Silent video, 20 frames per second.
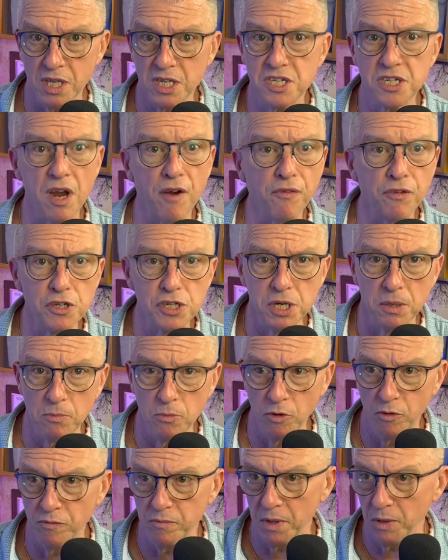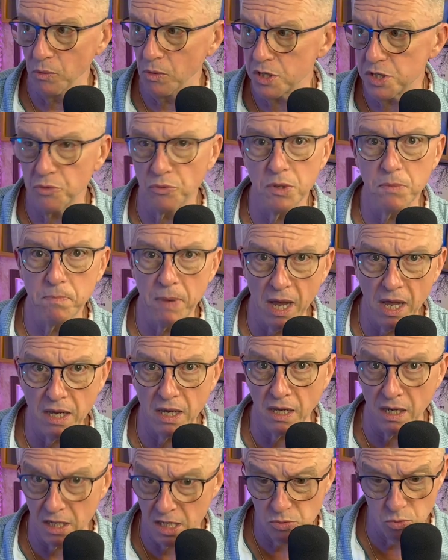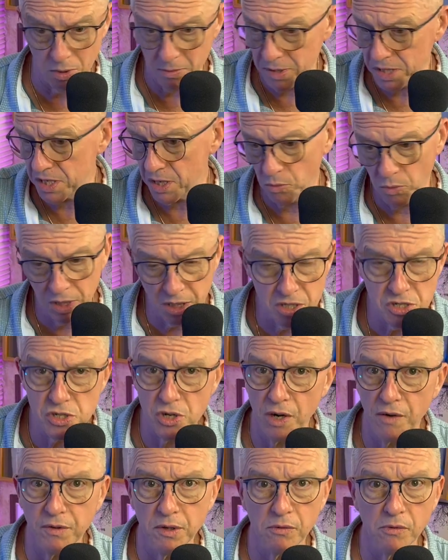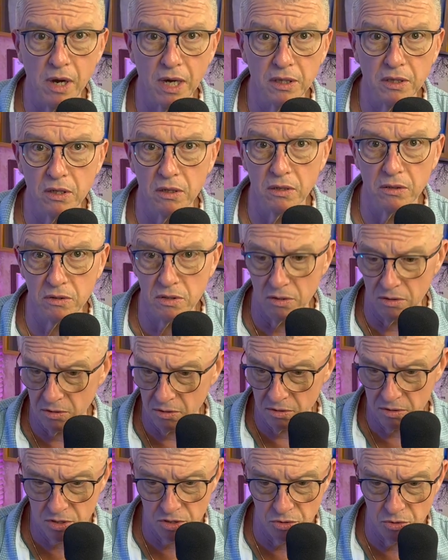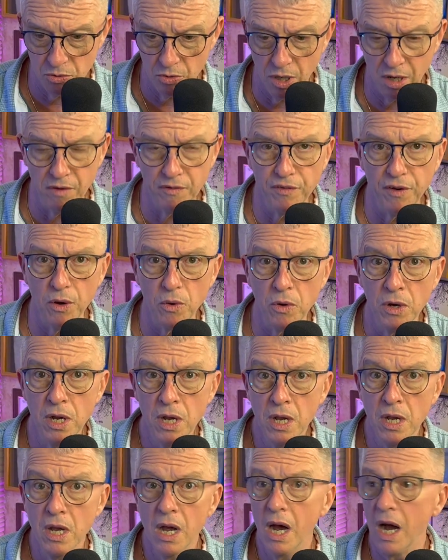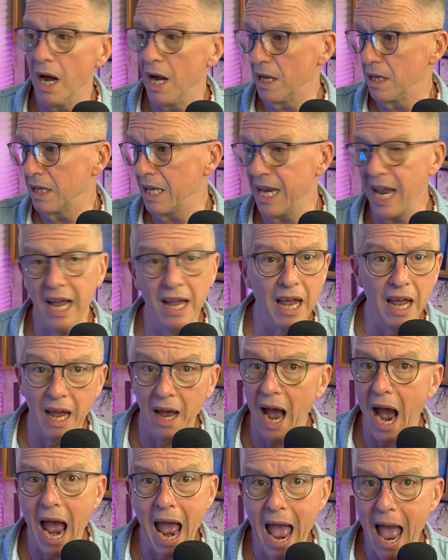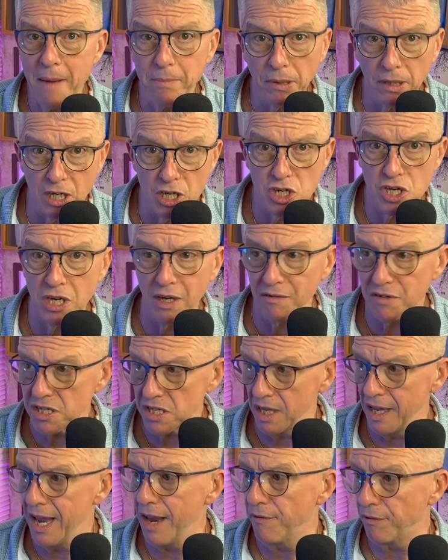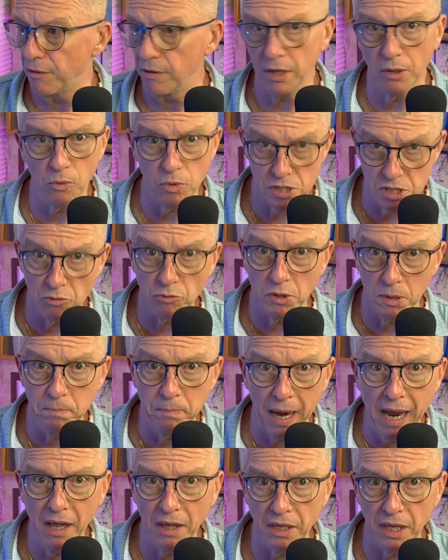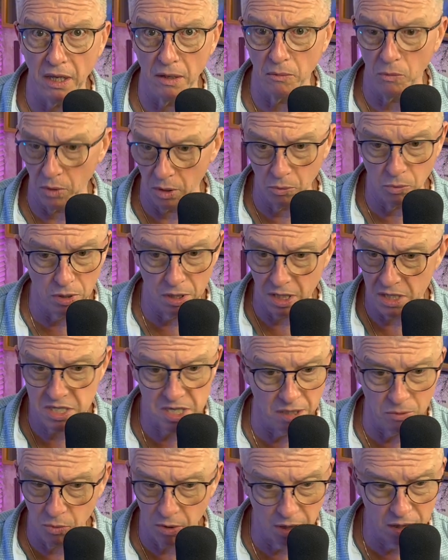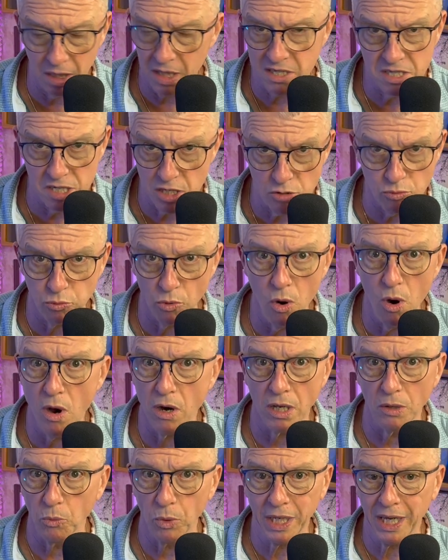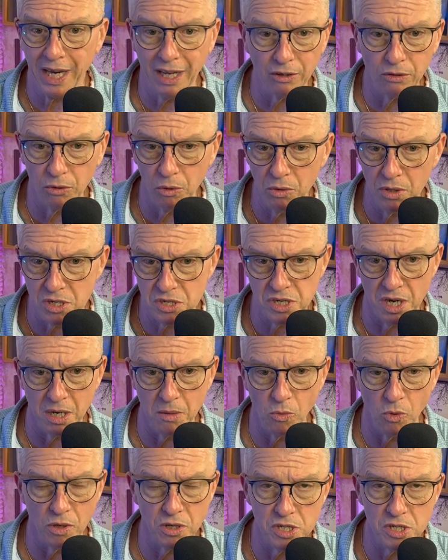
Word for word: The suffragette movement was a rebellion as women said we deserve the right to to to uh, vote. Uh, the uh, a- abolition of slavery was a rebellion where, where they said we this is wrong and we can't do this anymore.